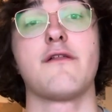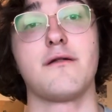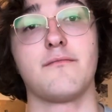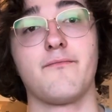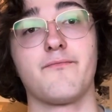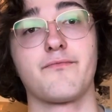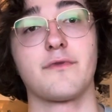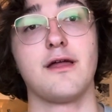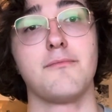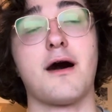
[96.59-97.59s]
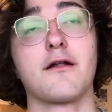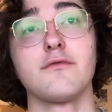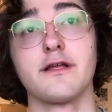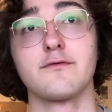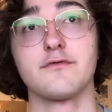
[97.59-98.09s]
And then in
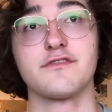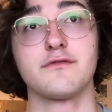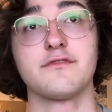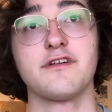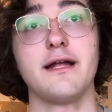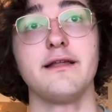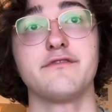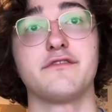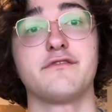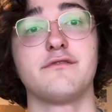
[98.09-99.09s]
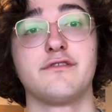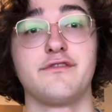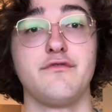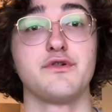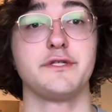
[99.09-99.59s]
monolingual societies,
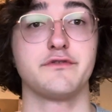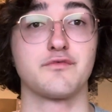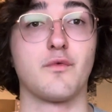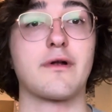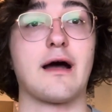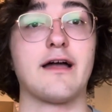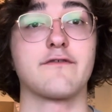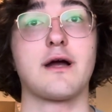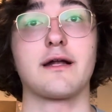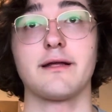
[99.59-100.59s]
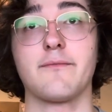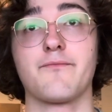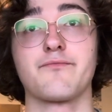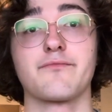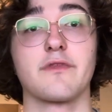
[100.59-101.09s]
it's usually just one high variety
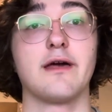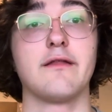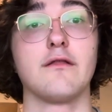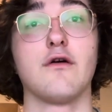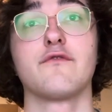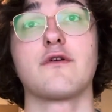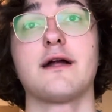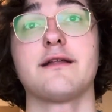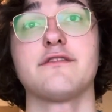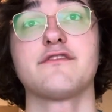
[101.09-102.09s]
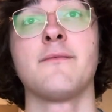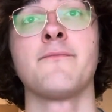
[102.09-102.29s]
and then low varieties.